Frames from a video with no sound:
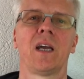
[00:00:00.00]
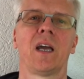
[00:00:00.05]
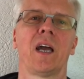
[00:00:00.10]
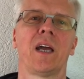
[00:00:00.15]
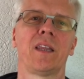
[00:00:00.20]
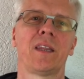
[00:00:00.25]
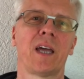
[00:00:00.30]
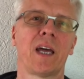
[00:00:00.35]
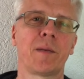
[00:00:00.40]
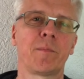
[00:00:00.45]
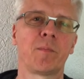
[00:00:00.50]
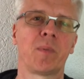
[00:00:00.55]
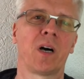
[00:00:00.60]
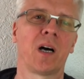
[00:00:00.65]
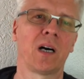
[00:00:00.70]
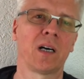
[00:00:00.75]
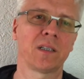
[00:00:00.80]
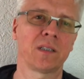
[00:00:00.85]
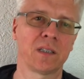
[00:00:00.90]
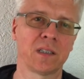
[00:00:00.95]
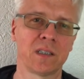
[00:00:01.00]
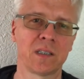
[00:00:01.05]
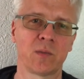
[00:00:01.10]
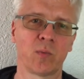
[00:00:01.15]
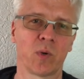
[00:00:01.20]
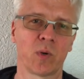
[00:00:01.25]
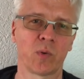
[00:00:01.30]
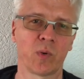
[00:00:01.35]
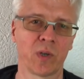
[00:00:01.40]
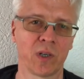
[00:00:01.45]
And that part is
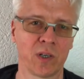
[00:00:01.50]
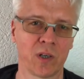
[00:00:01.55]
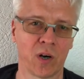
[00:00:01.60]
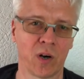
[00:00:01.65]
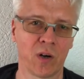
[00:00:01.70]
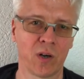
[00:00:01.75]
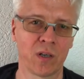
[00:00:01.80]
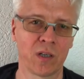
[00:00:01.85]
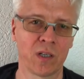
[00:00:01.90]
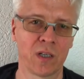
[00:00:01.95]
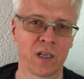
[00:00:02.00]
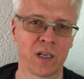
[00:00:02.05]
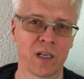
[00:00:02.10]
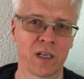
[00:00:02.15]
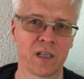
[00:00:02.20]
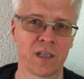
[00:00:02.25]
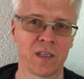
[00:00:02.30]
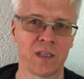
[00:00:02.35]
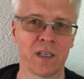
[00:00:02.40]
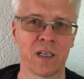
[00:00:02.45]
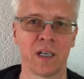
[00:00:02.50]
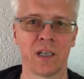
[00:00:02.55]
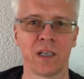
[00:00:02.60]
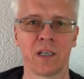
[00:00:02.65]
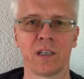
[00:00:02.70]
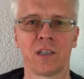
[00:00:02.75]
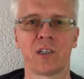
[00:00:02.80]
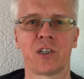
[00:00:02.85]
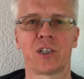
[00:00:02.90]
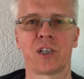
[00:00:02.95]
what we call the inner
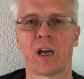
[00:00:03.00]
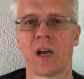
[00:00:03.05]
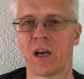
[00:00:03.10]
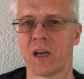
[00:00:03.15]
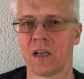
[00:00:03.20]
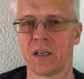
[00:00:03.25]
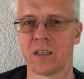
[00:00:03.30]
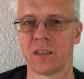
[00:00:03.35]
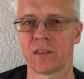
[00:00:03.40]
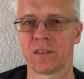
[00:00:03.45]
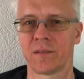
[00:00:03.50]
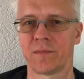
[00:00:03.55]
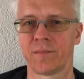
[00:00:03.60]
child.